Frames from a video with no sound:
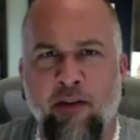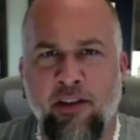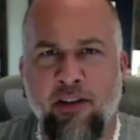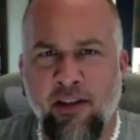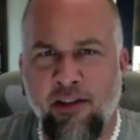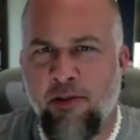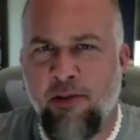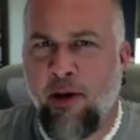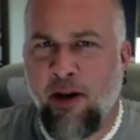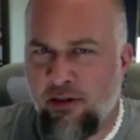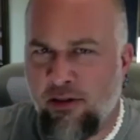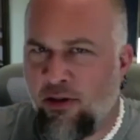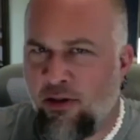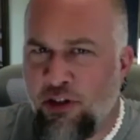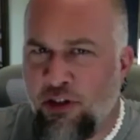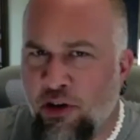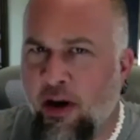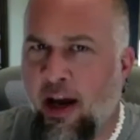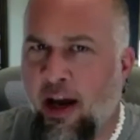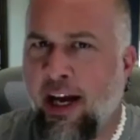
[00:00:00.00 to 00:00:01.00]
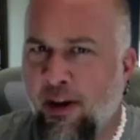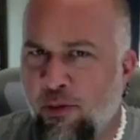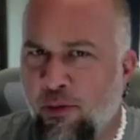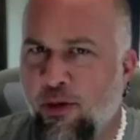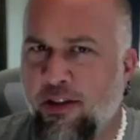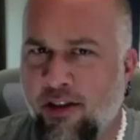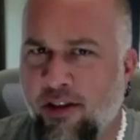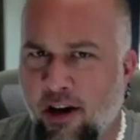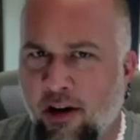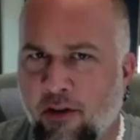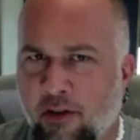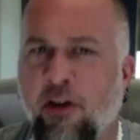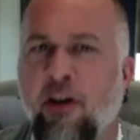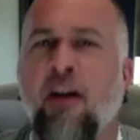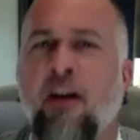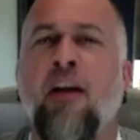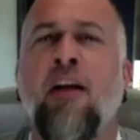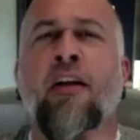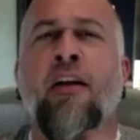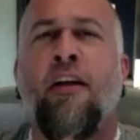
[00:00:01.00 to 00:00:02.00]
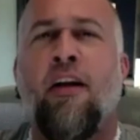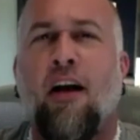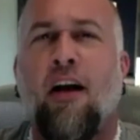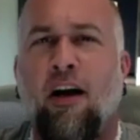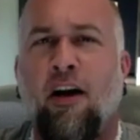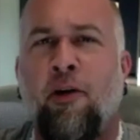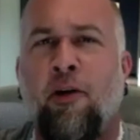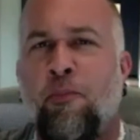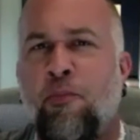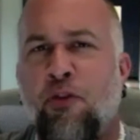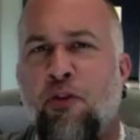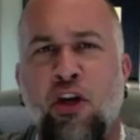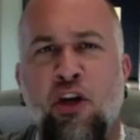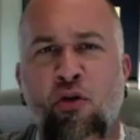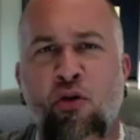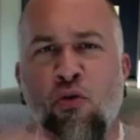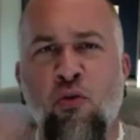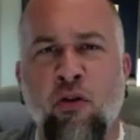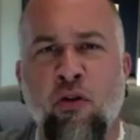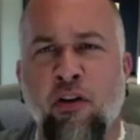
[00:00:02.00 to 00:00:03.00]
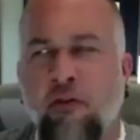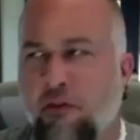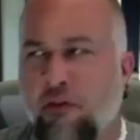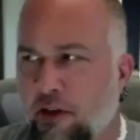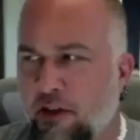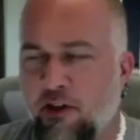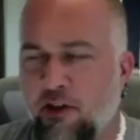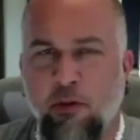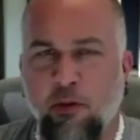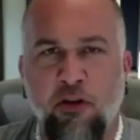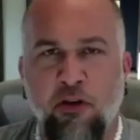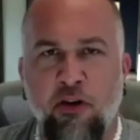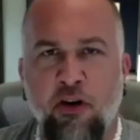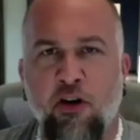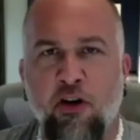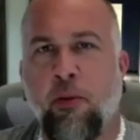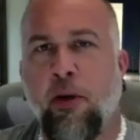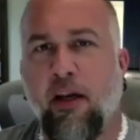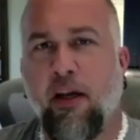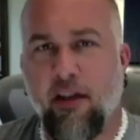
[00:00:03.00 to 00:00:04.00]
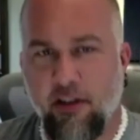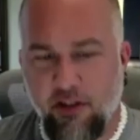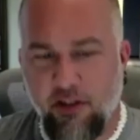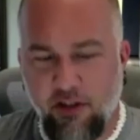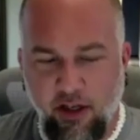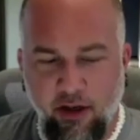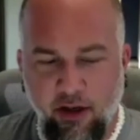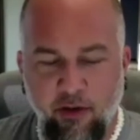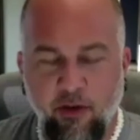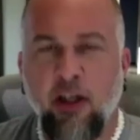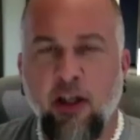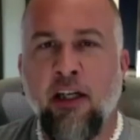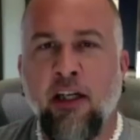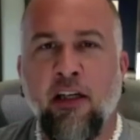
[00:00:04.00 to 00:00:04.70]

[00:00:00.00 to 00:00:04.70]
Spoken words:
It doesn't matter. As long as your head was covered, you were invisible. Nobody could see you.